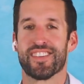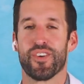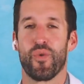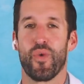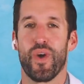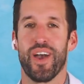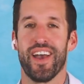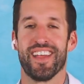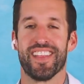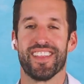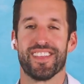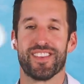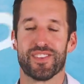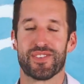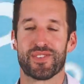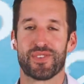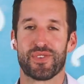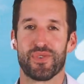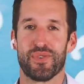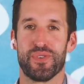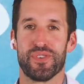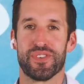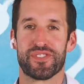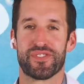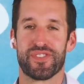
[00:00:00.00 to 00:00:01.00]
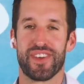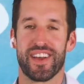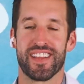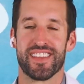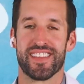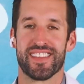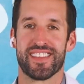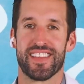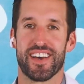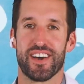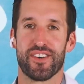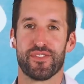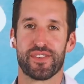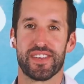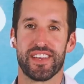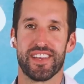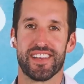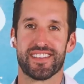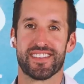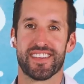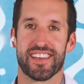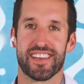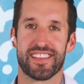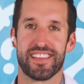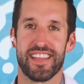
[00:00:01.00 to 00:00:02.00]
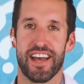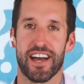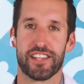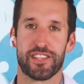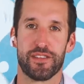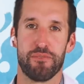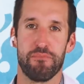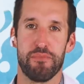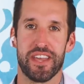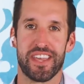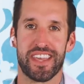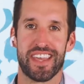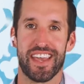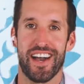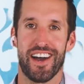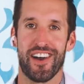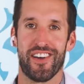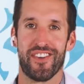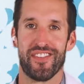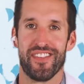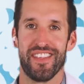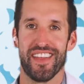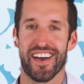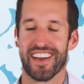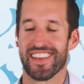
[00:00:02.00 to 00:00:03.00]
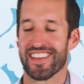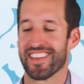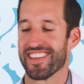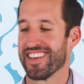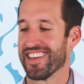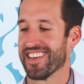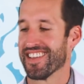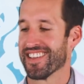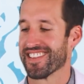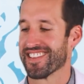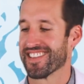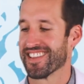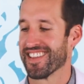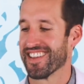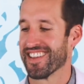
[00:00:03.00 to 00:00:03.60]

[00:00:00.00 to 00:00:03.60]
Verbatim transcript: a way that the school tried to tell kids like not to make out and not kiss?